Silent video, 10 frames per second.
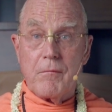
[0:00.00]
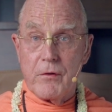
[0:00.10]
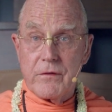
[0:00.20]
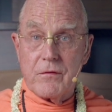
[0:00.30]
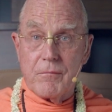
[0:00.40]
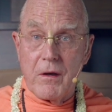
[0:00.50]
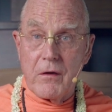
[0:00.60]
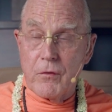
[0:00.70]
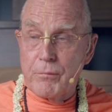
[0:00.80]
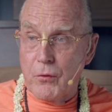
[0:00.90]

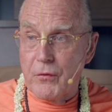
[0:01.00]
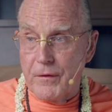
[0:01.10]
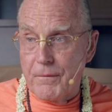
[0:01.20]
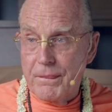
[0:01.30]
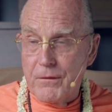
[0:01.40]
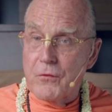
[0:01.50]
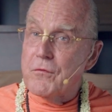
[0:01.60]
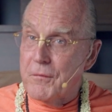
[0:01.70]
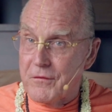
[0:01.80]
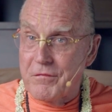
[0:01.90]
Vrishabhanupura,
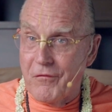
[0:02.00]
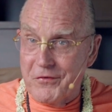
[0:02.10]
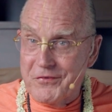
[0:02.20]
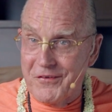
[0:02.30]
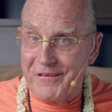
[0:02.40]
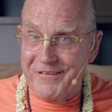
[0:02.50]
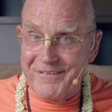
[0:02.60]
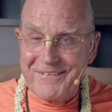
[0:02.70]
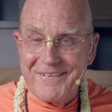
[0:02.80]
which means Varshana.